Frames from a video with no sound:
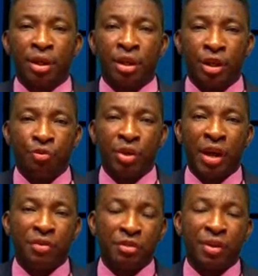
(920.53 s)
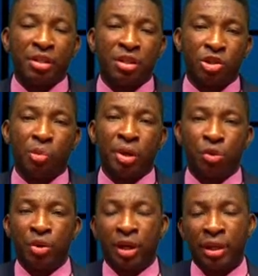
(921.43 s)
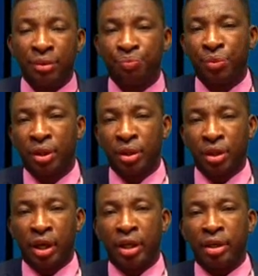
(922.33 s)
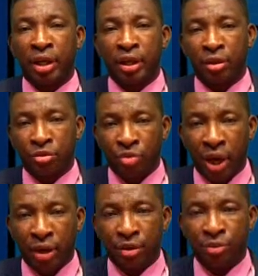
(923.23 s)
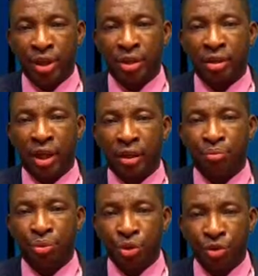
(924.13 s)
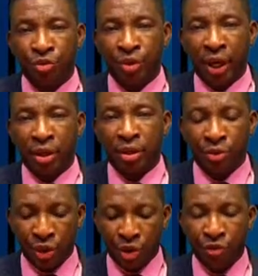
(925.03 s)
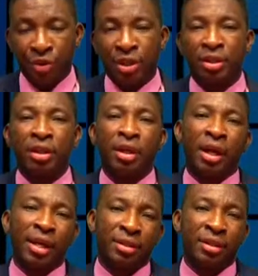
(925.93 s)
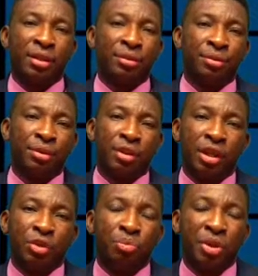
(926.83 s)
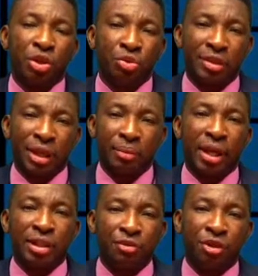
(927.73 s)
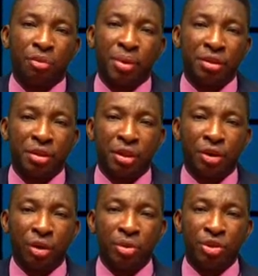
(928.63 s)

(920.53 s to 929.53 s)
If we have those vaccines coming out quickly and the trial rates are improved and the recoveries are seen, it will begin to stabilize developments in the economy.